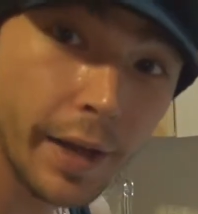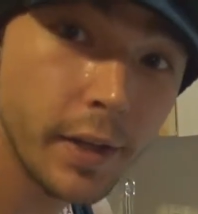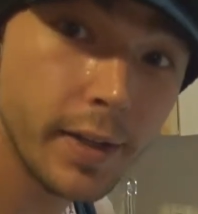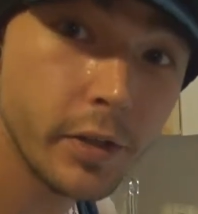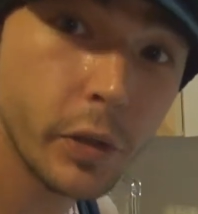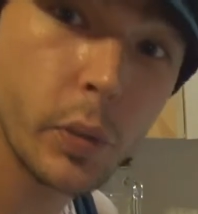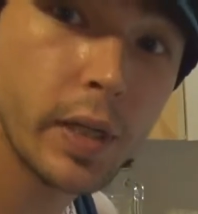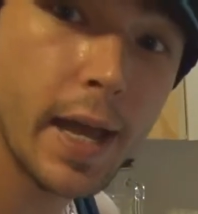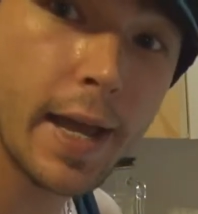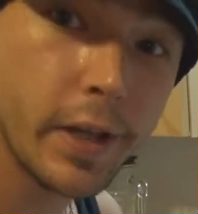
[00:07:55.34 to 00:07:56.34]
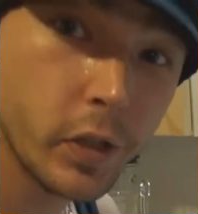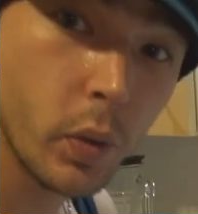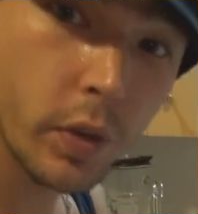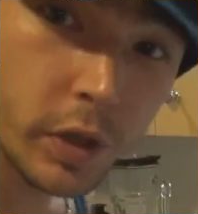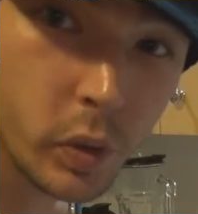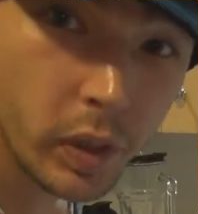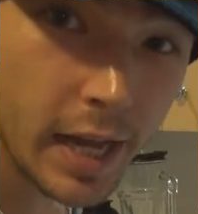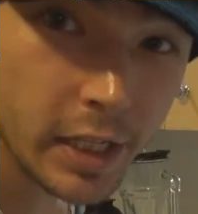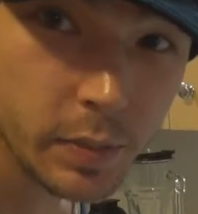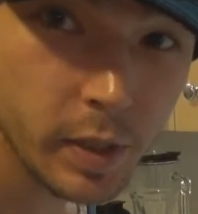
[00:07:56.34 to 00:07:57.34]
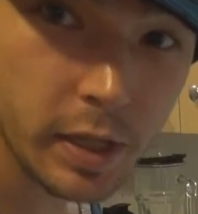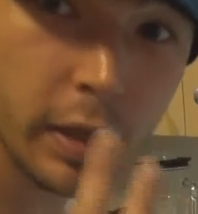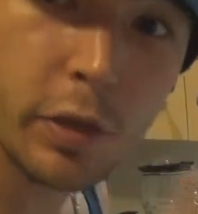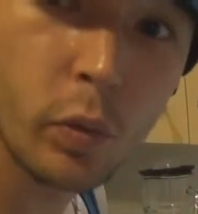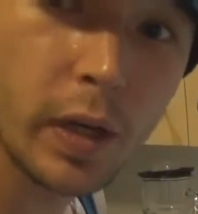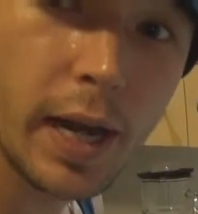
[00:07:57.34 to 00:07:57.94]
I eat 2 a day, so this will last me 3